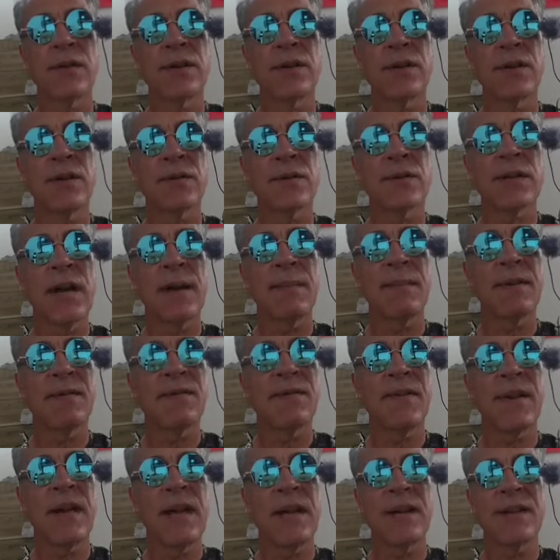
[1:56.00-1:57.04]
in no time. It
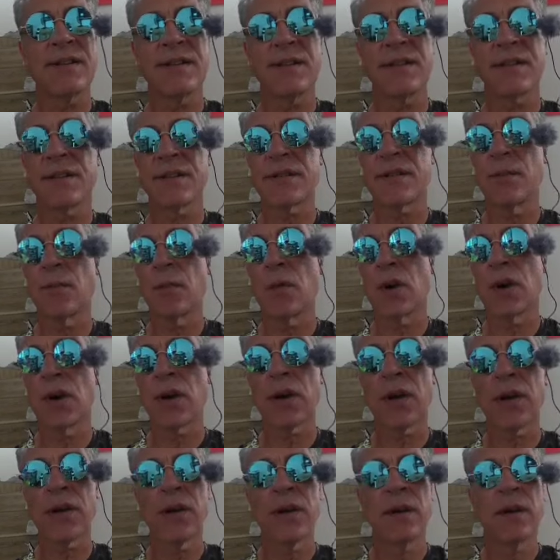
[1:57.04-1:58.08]
fades, it doesn't work.
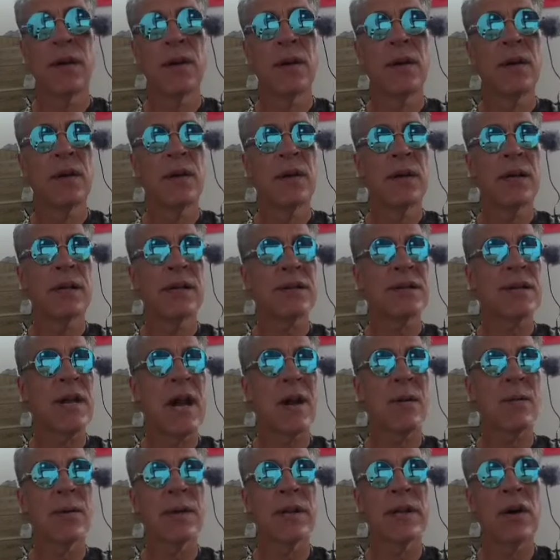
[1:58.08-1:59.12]
It's
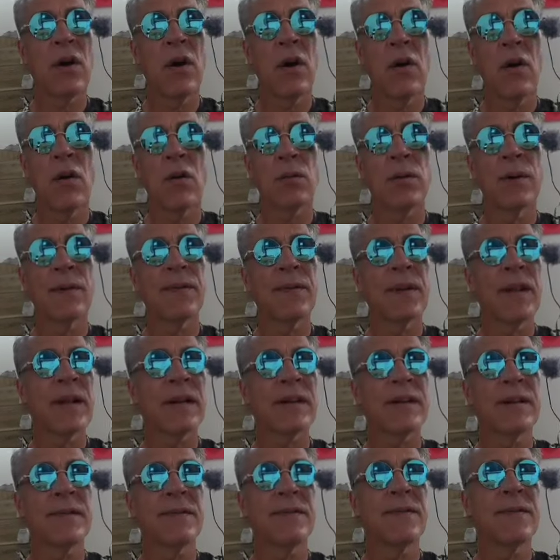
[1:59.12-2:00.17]
not really all
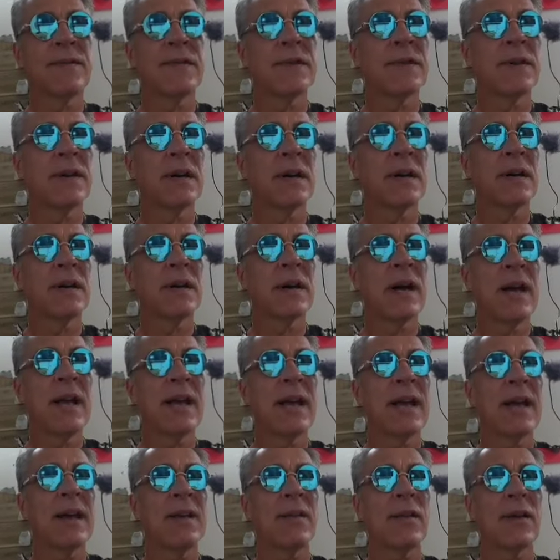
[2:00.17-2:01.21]
reflective. I
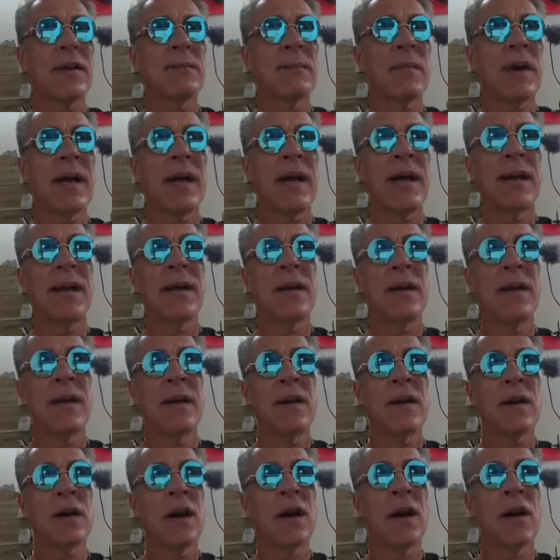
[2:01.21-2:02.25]
had on my
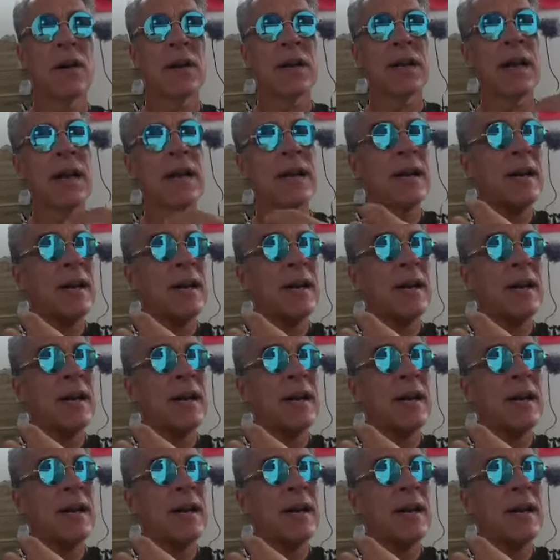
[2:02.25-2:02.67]
Harley, I